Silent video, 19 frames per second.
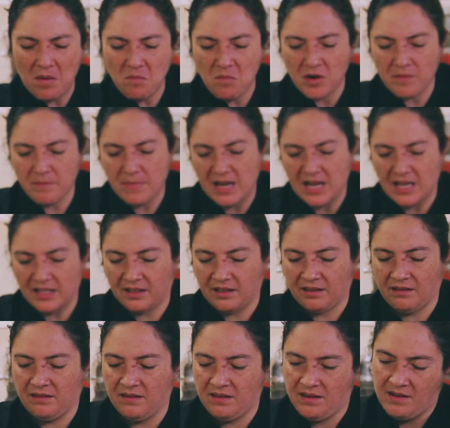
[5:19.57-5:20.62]
more minute.
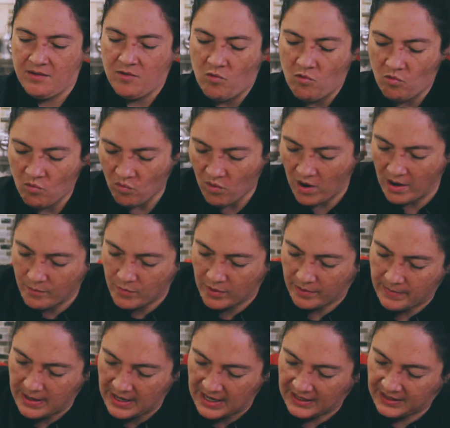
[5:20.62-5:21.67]
One more
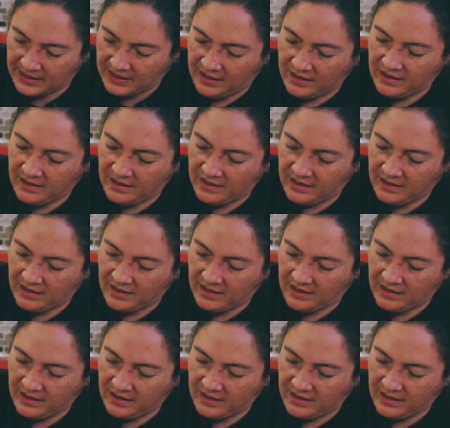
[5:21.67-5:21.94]
minute.